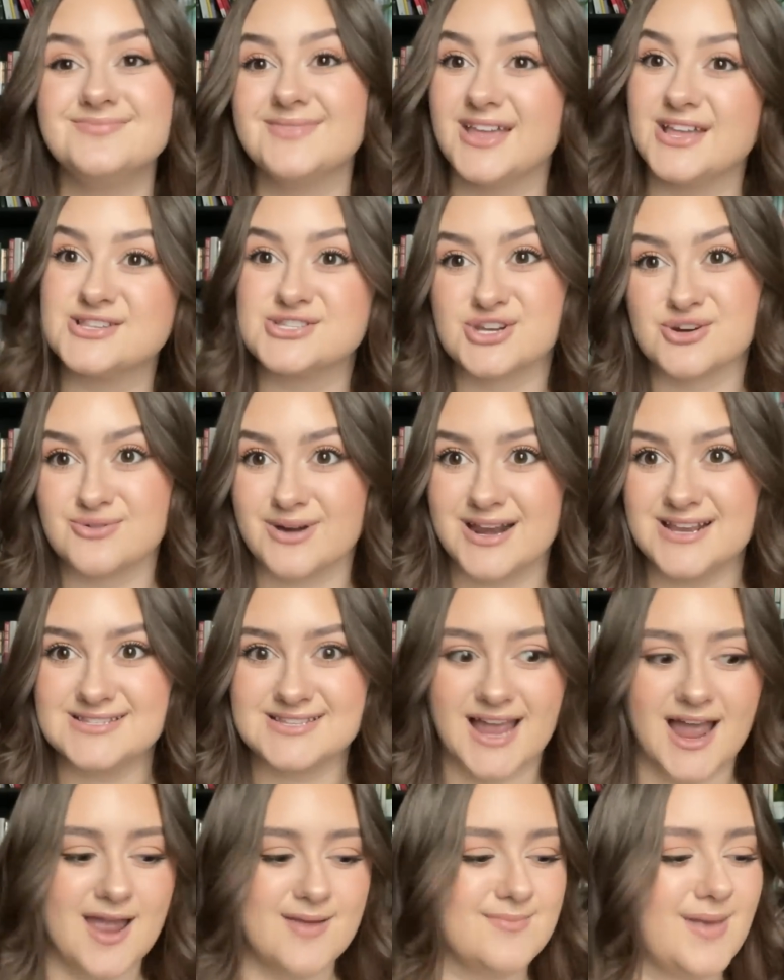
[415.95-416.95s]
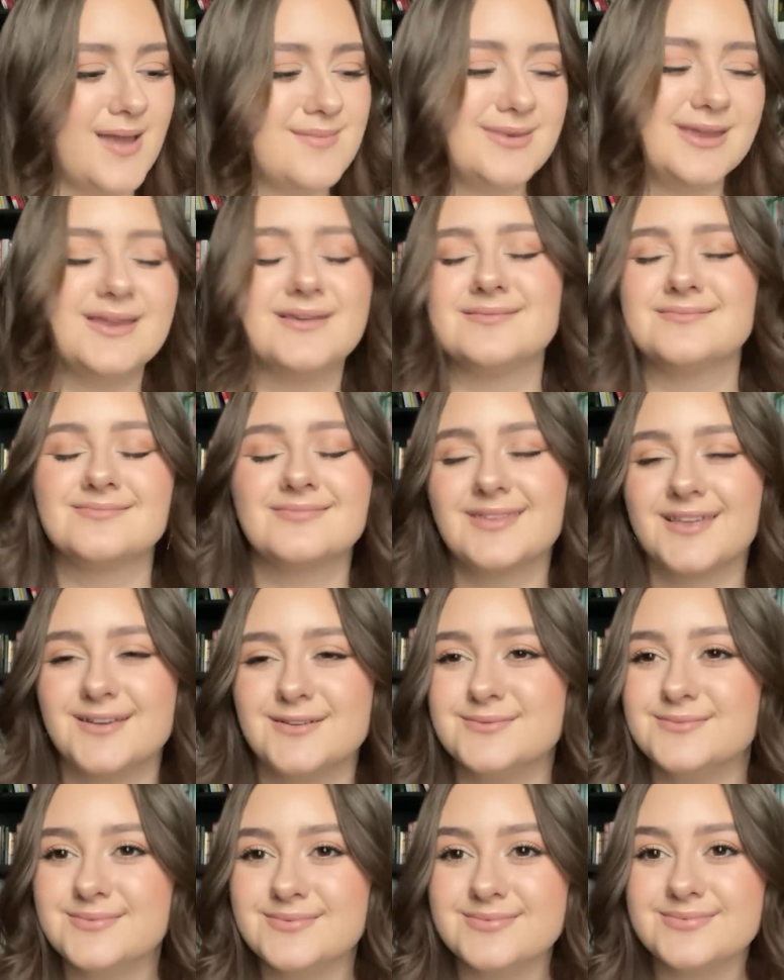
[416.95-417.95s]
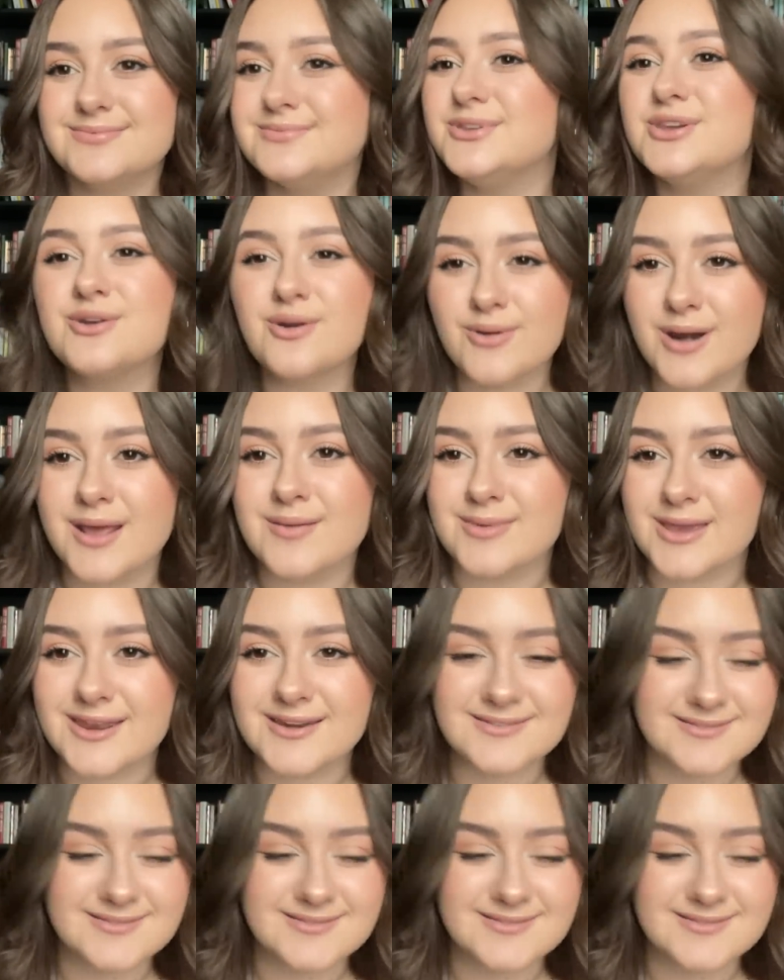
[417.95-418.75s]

It's a great time. I mean, you know what I mean.